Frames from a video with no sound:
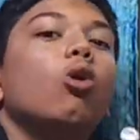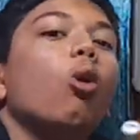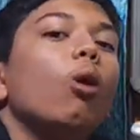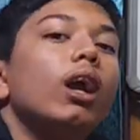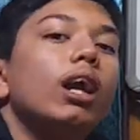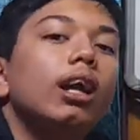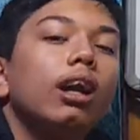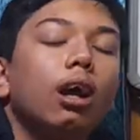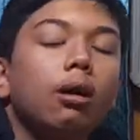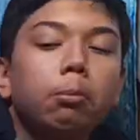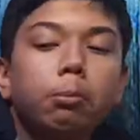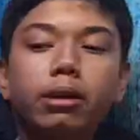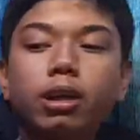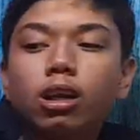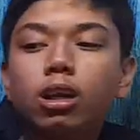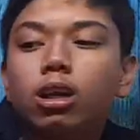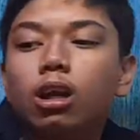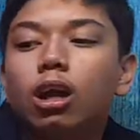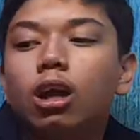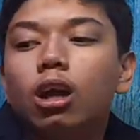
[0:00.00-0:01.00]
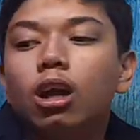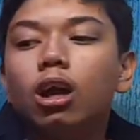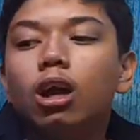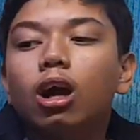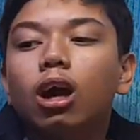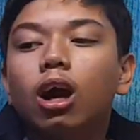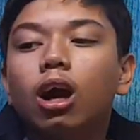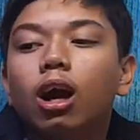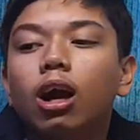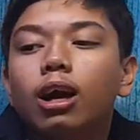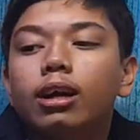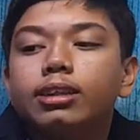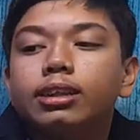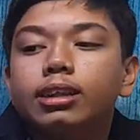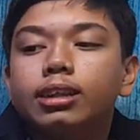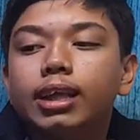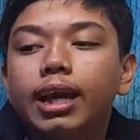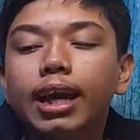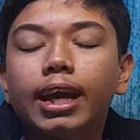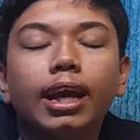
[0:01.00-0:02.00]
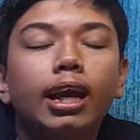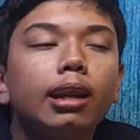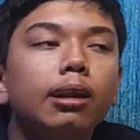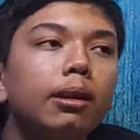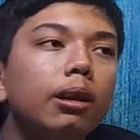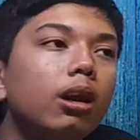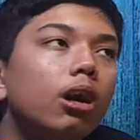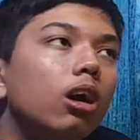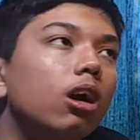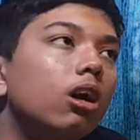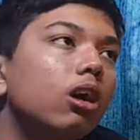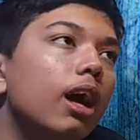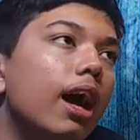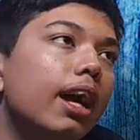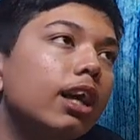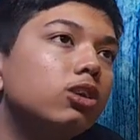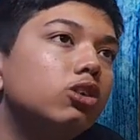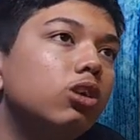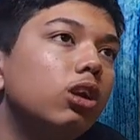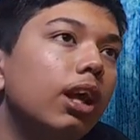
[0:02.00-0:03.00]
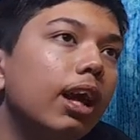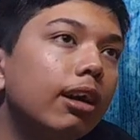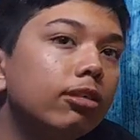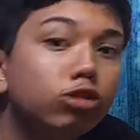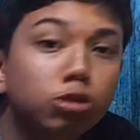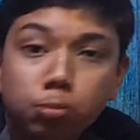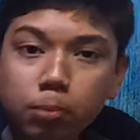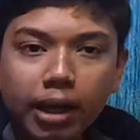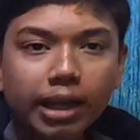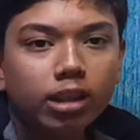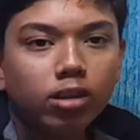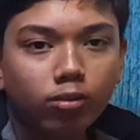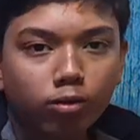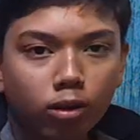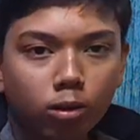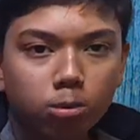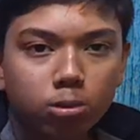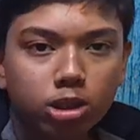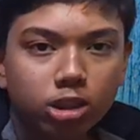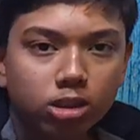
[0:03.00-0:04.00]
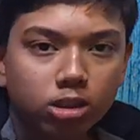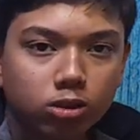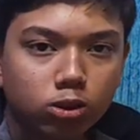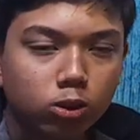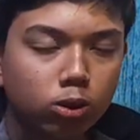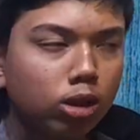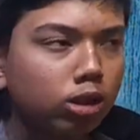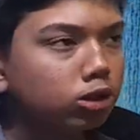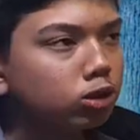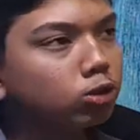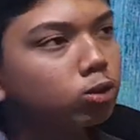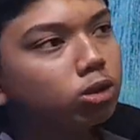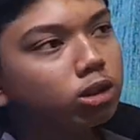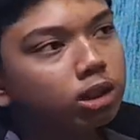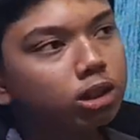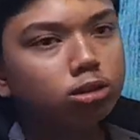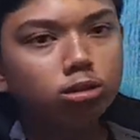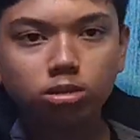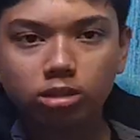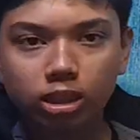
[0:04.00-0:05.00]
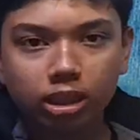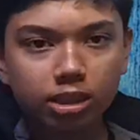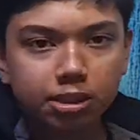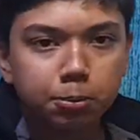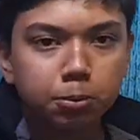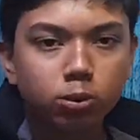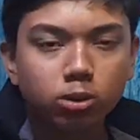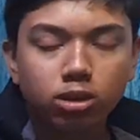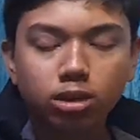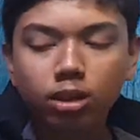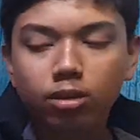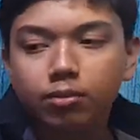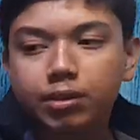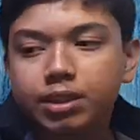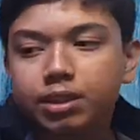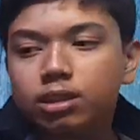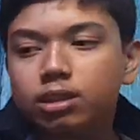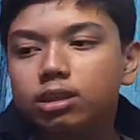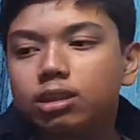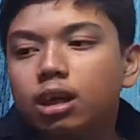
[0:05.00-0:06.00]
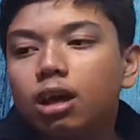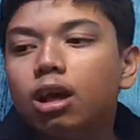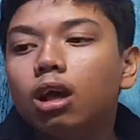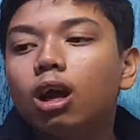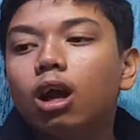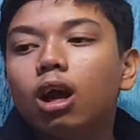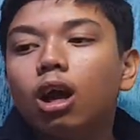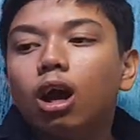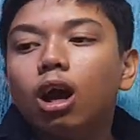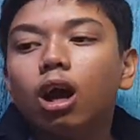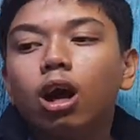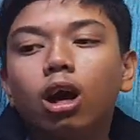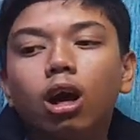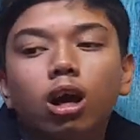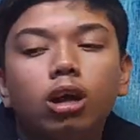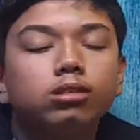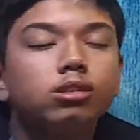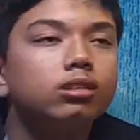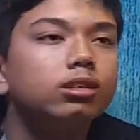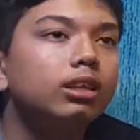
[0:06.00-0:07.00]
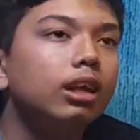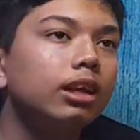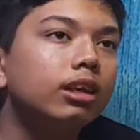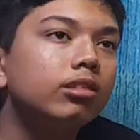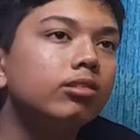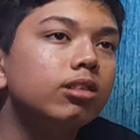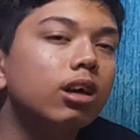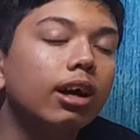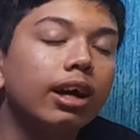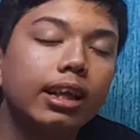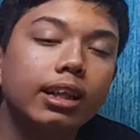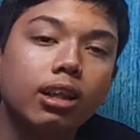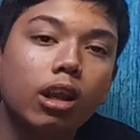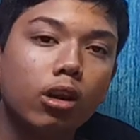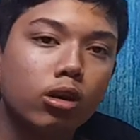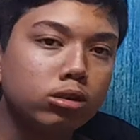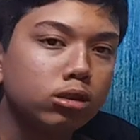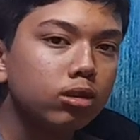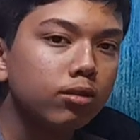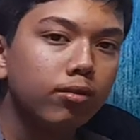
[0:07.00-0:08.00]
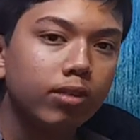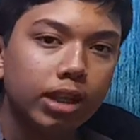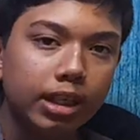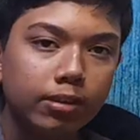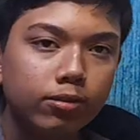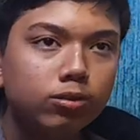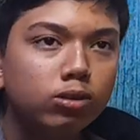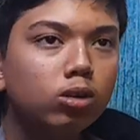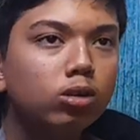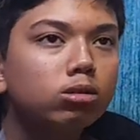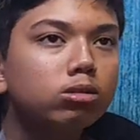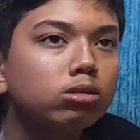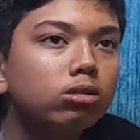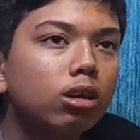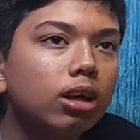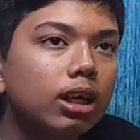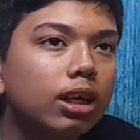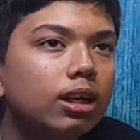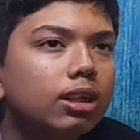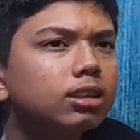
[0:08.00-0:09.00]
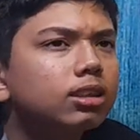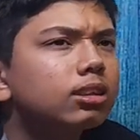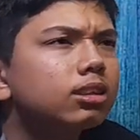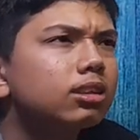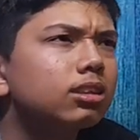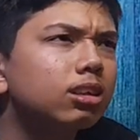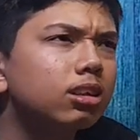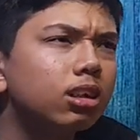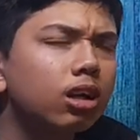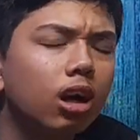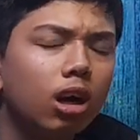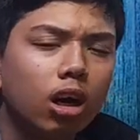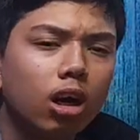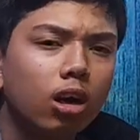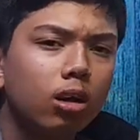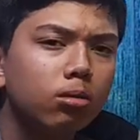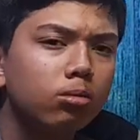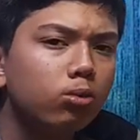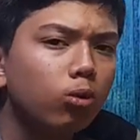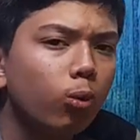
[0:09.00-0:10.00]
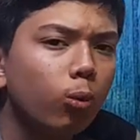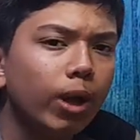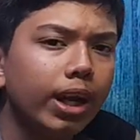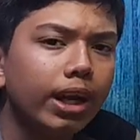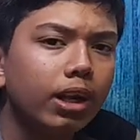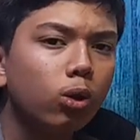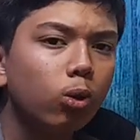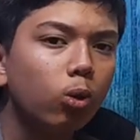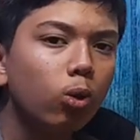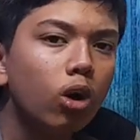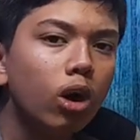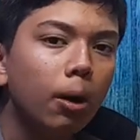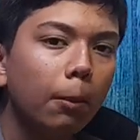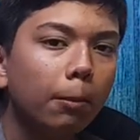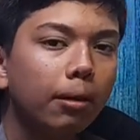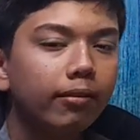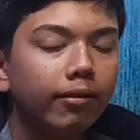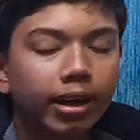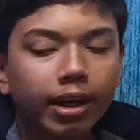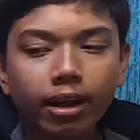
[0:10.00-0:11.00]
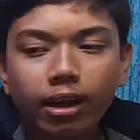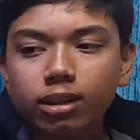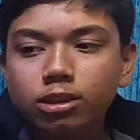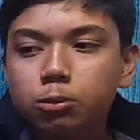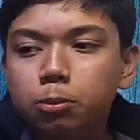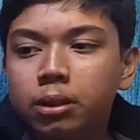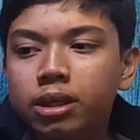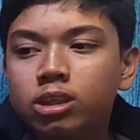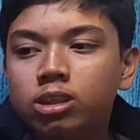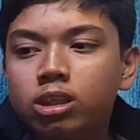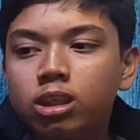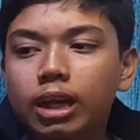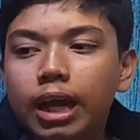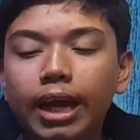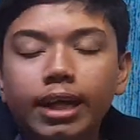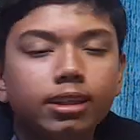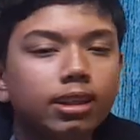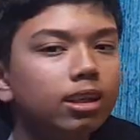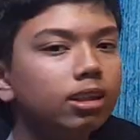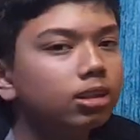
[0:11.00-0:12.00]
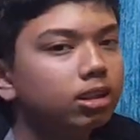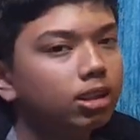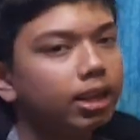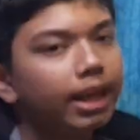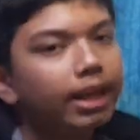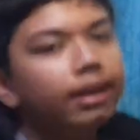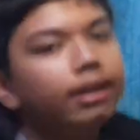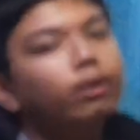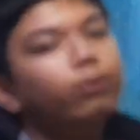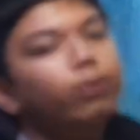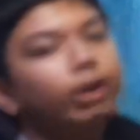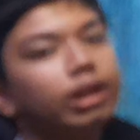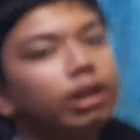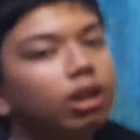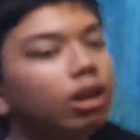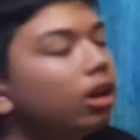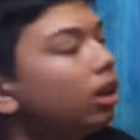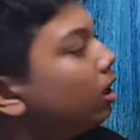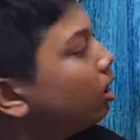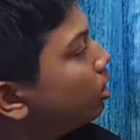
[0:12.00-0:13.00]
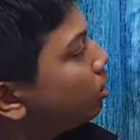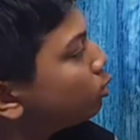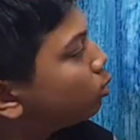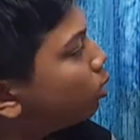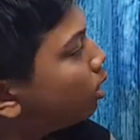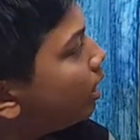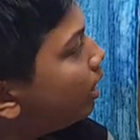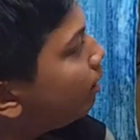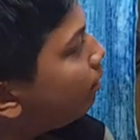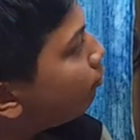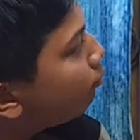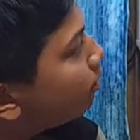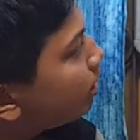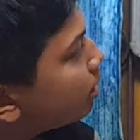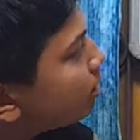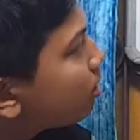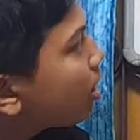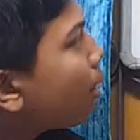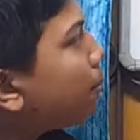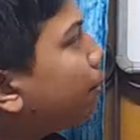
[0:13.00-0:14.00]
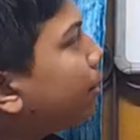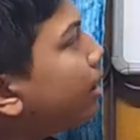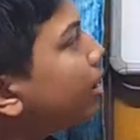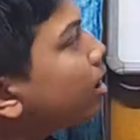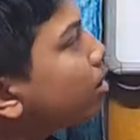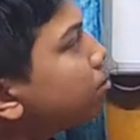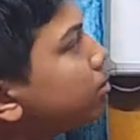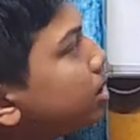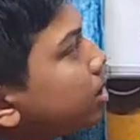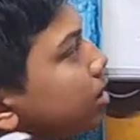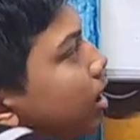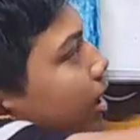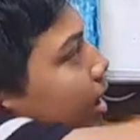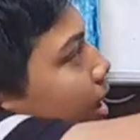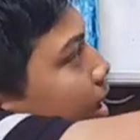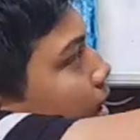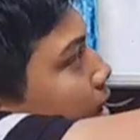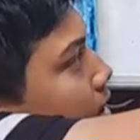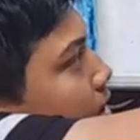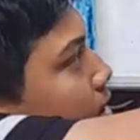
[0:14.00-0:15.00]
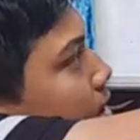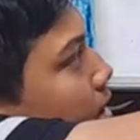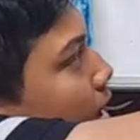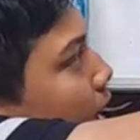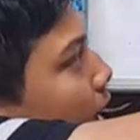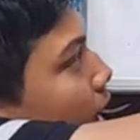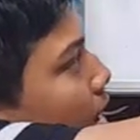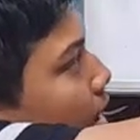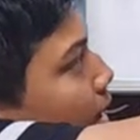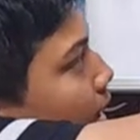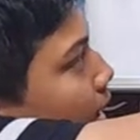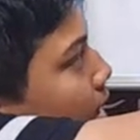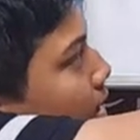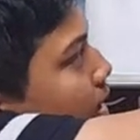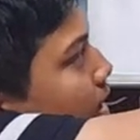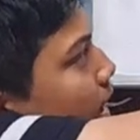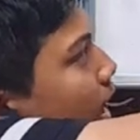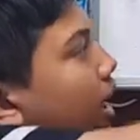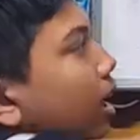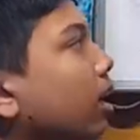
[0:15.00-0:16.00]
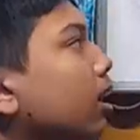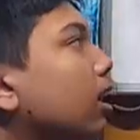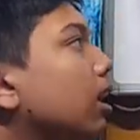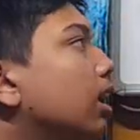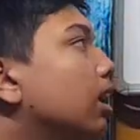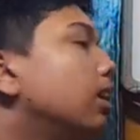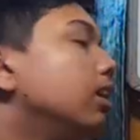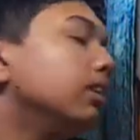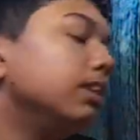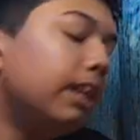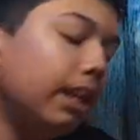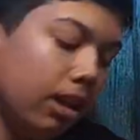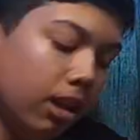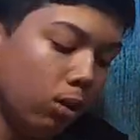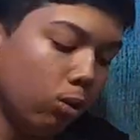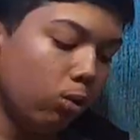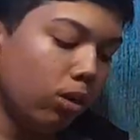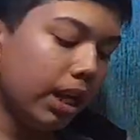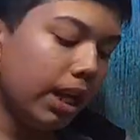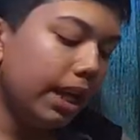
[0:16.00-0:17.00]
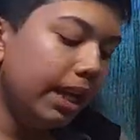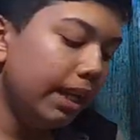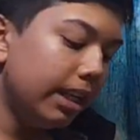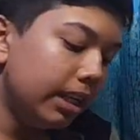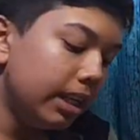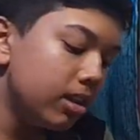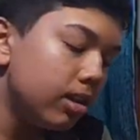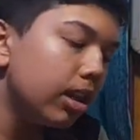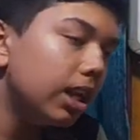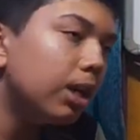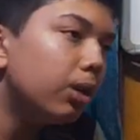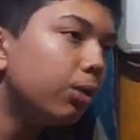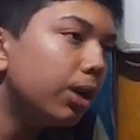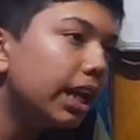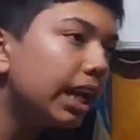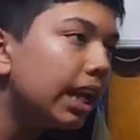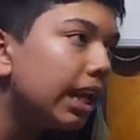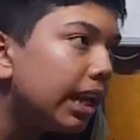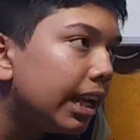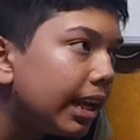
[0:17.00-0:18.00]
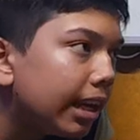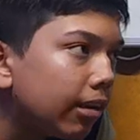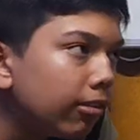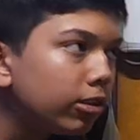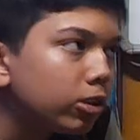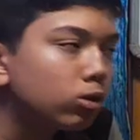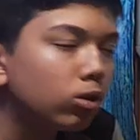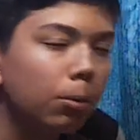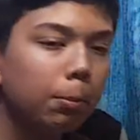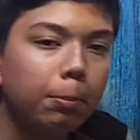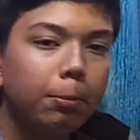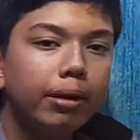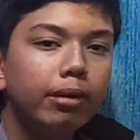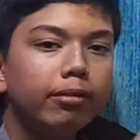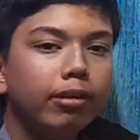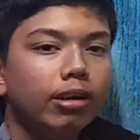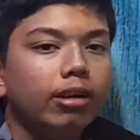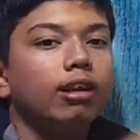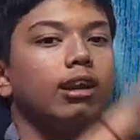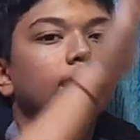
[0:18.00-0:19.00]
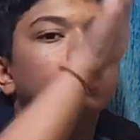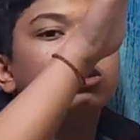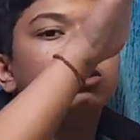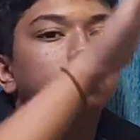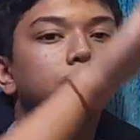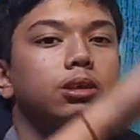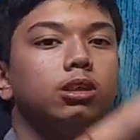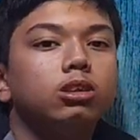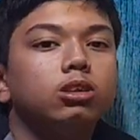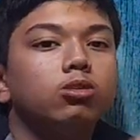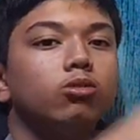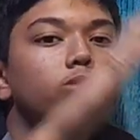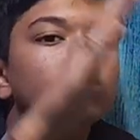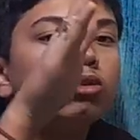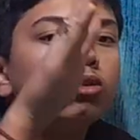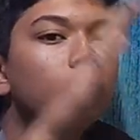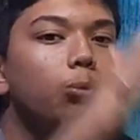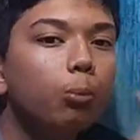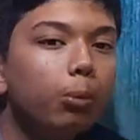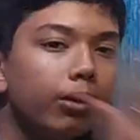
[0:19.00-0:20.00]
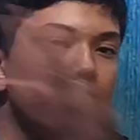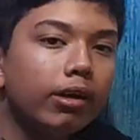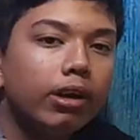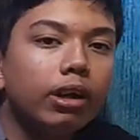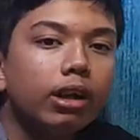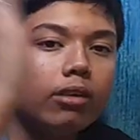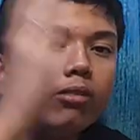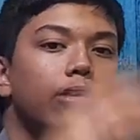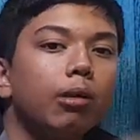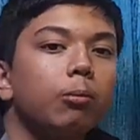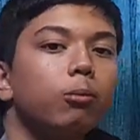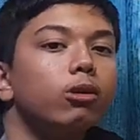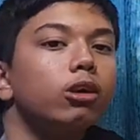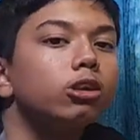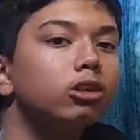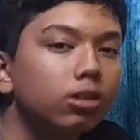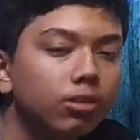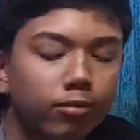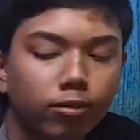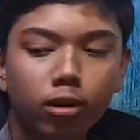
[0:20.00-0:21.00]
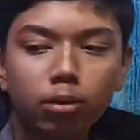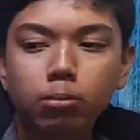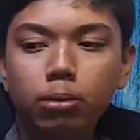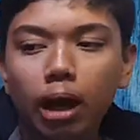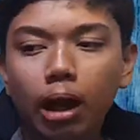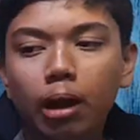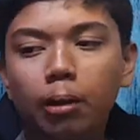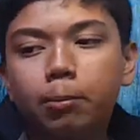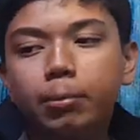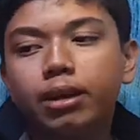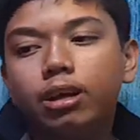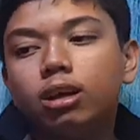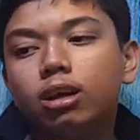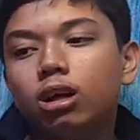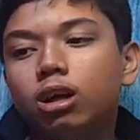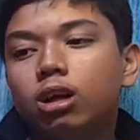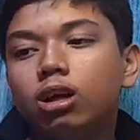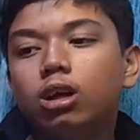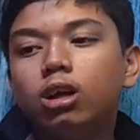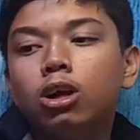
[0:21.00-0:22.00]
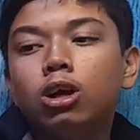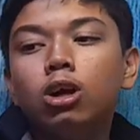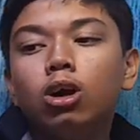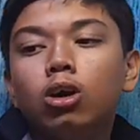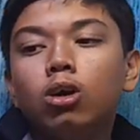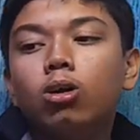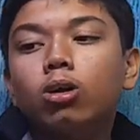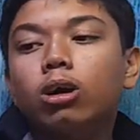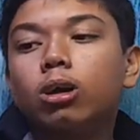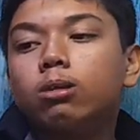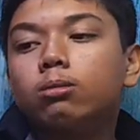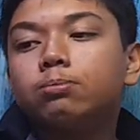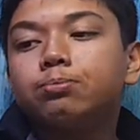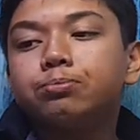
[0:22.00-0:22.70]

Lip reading: coiled up here. They can actually have spine formation so as to reduce the exposed surfaces. That is again the loss of leaves also acts as a way to prevent transpiration, and the thick cuticle. So if this epidermis layer is gets thicker, then you can increase the cuticle layer, which will prevent transpiration, which will prevent evaporation from happening. Okay.